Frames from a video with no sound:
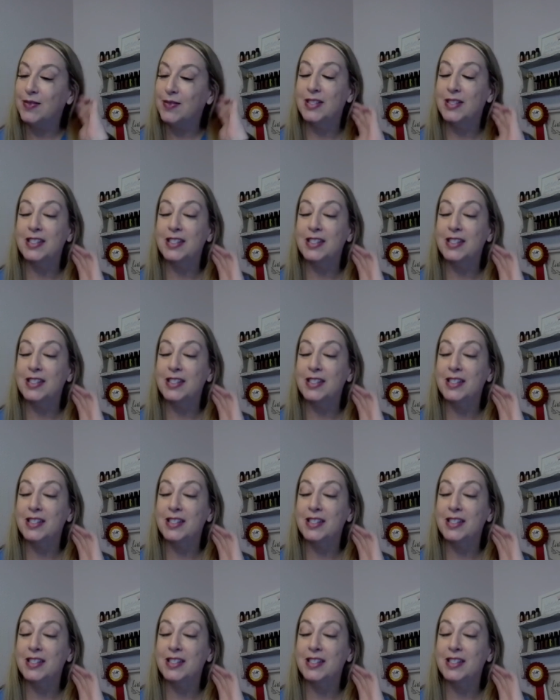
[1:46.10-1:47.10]
was a little
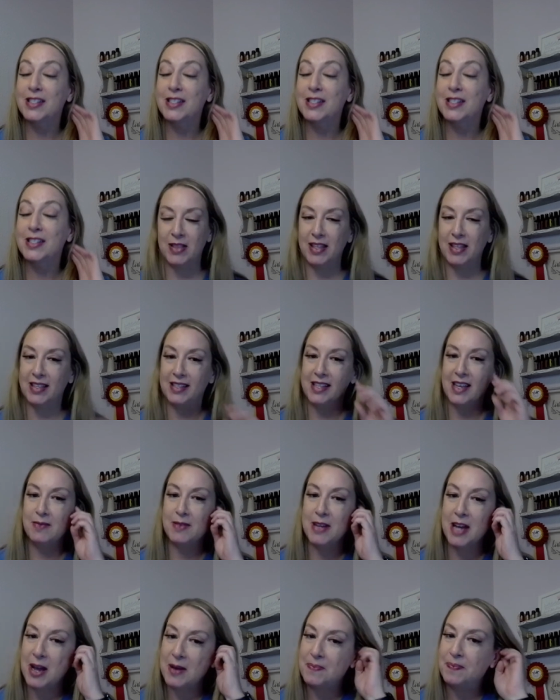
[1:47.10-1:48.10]
crazy trying to do both at the
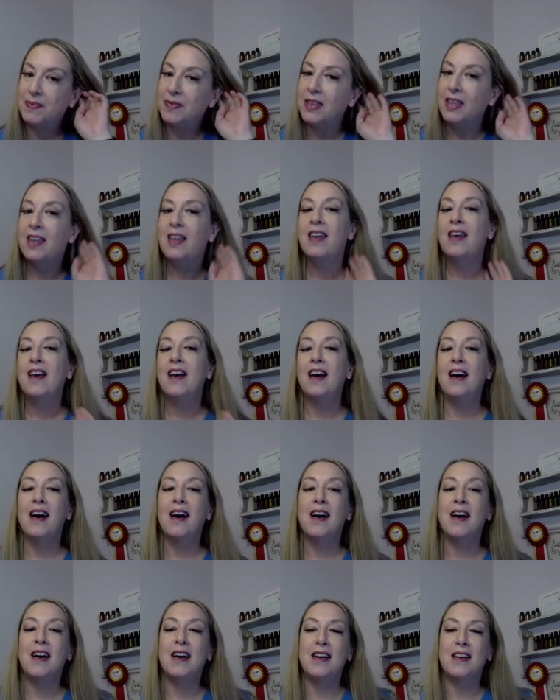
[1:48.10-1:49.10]
same time.
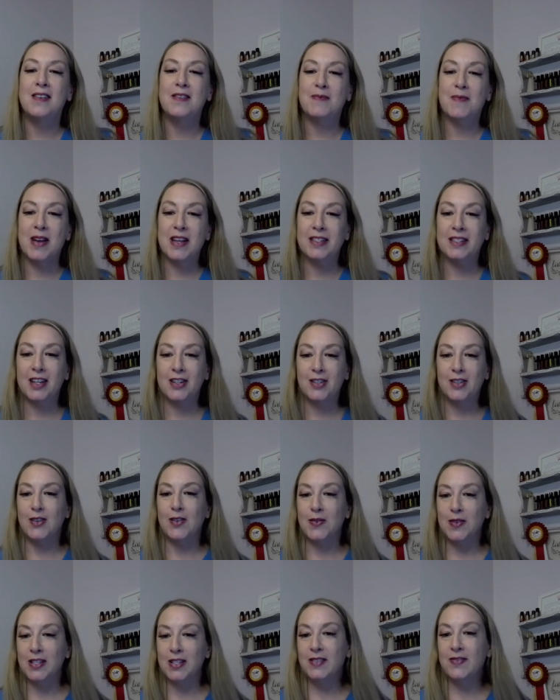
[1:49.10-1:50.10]
Uh, my
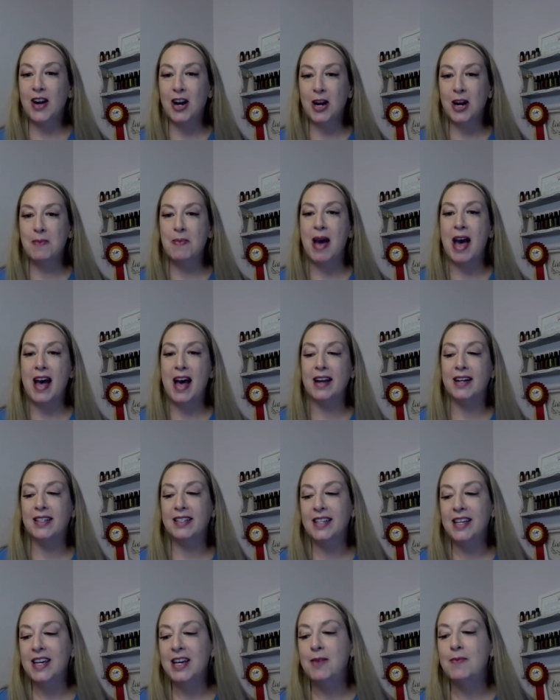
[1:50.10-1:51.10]
schedule was very
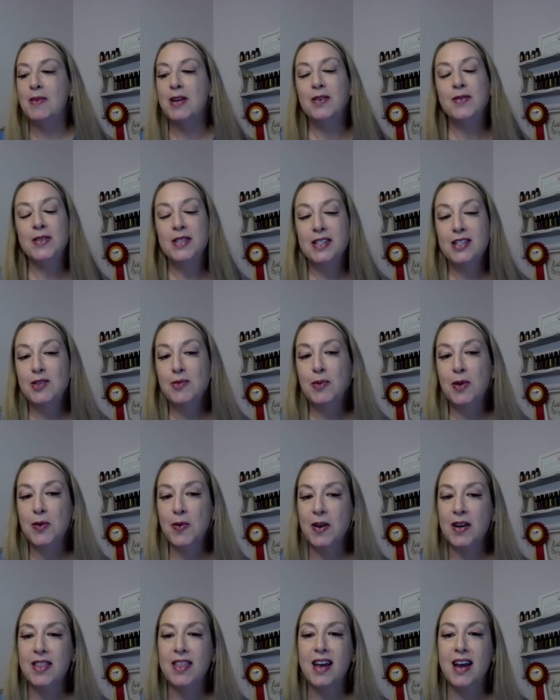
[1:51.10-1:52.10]
packed, but it was
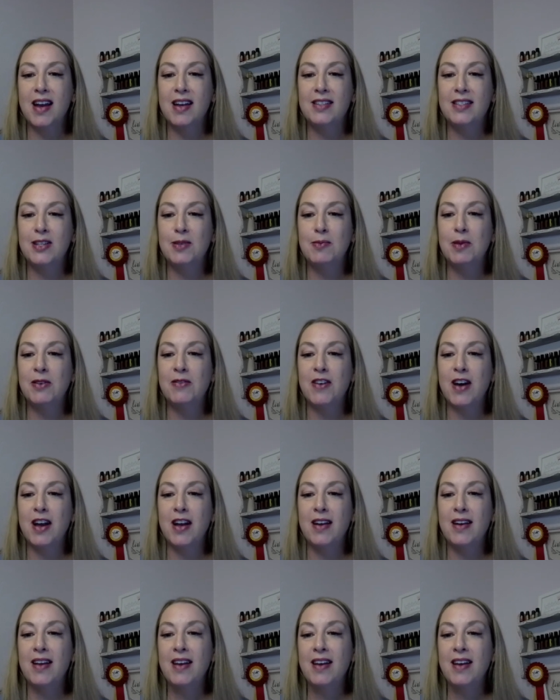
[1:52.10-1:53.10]
super worth it and super
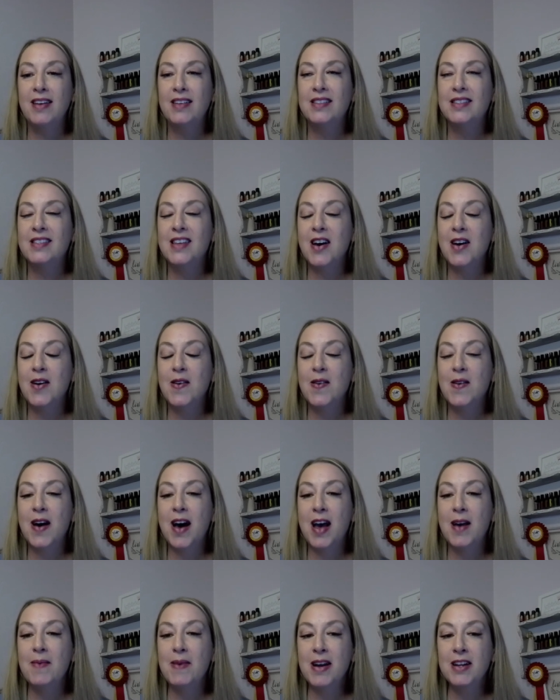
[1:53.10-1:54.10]
fun.
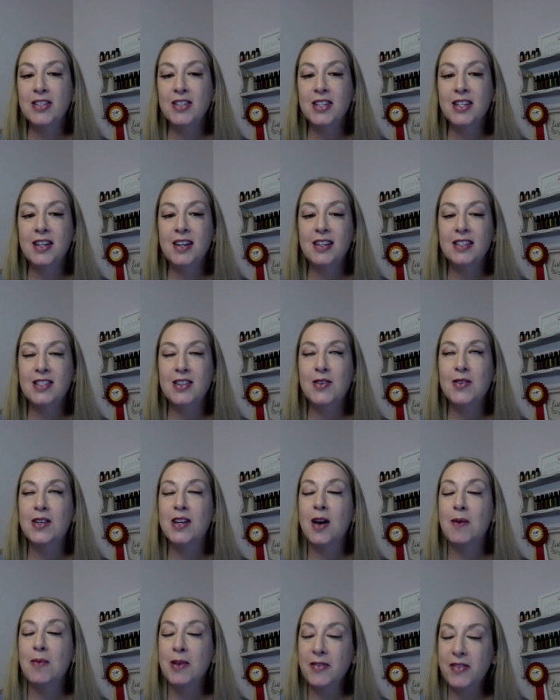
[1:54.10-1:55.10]
So I'm actually so
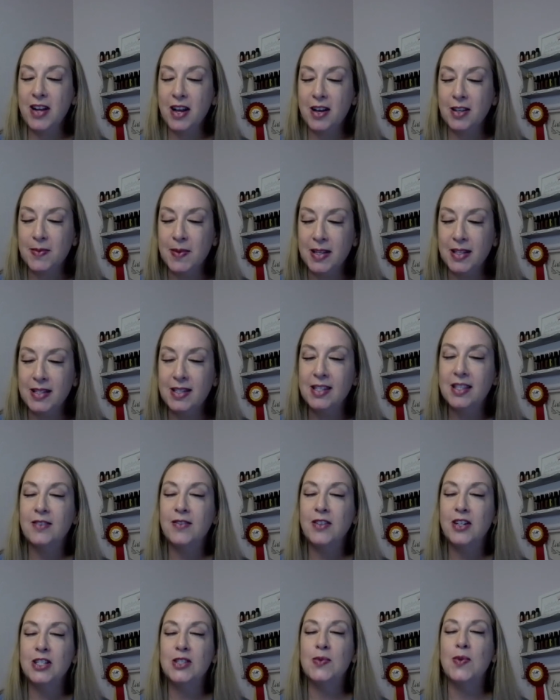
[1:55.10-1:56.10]
a couple of announcements.
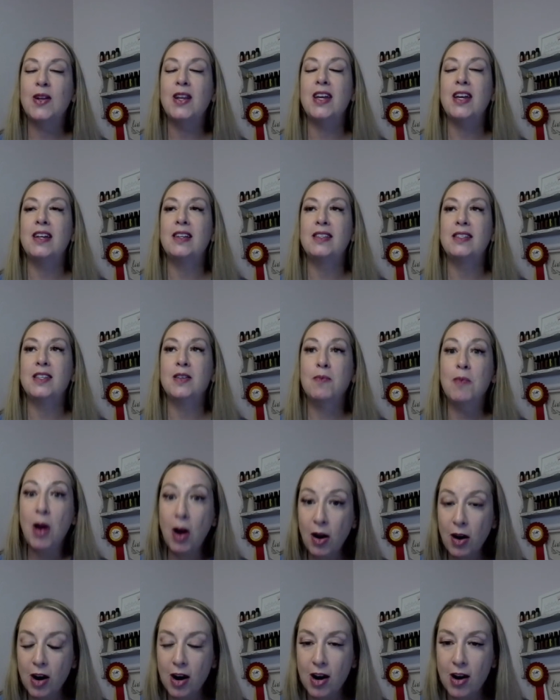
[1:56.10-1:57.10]
The first one is
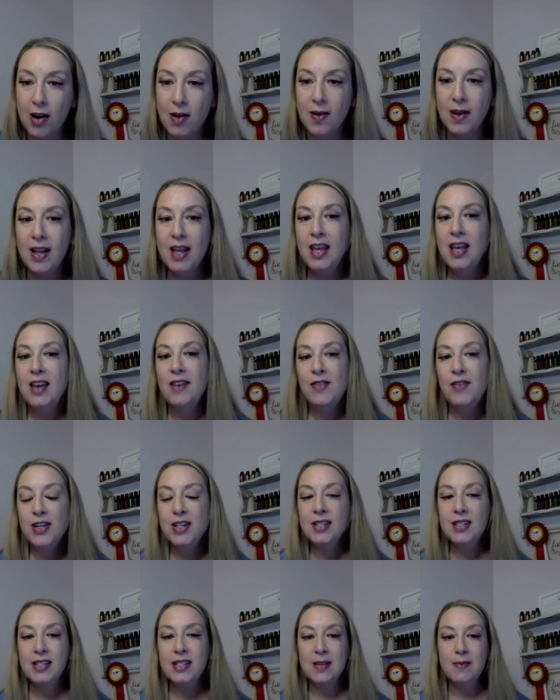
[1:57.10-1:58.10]
tomorrow. If
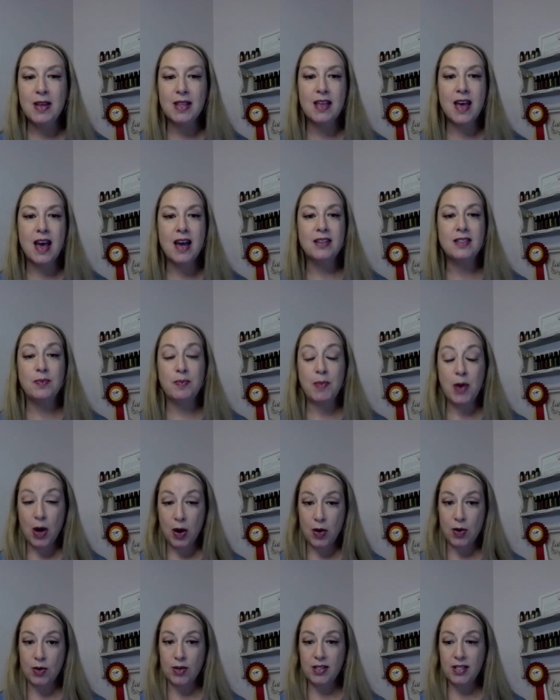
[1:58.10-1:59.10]
you didn't see my last
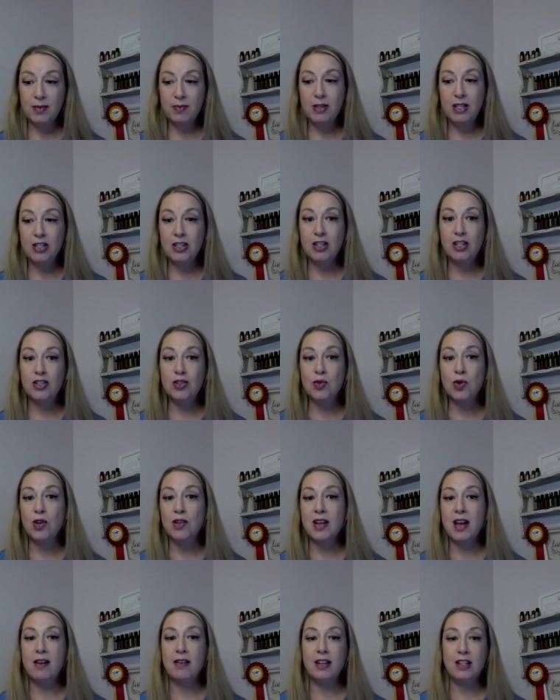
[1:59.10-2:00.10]
post, be sure to
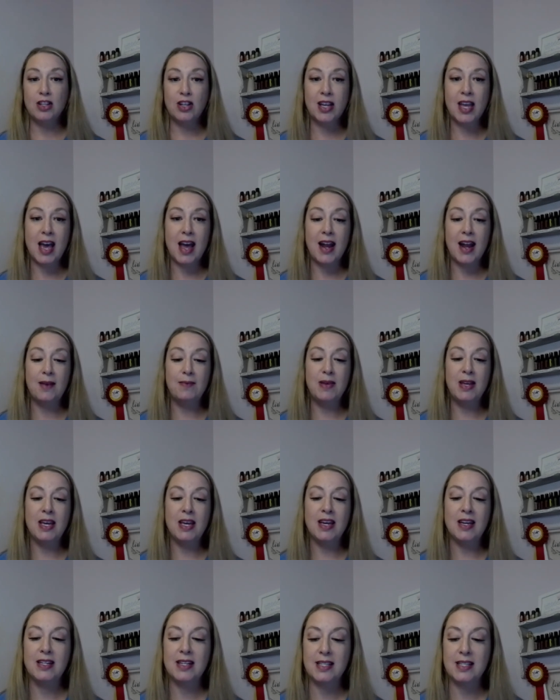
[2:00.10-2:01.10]
scroll down and look at it
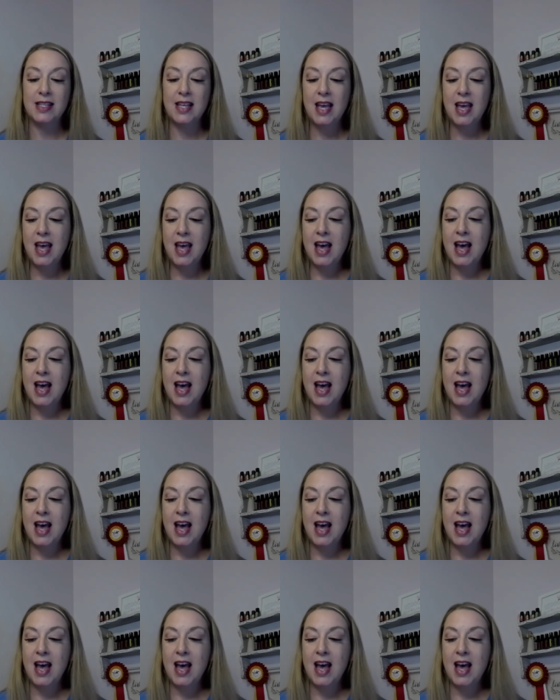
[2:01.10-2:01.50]
because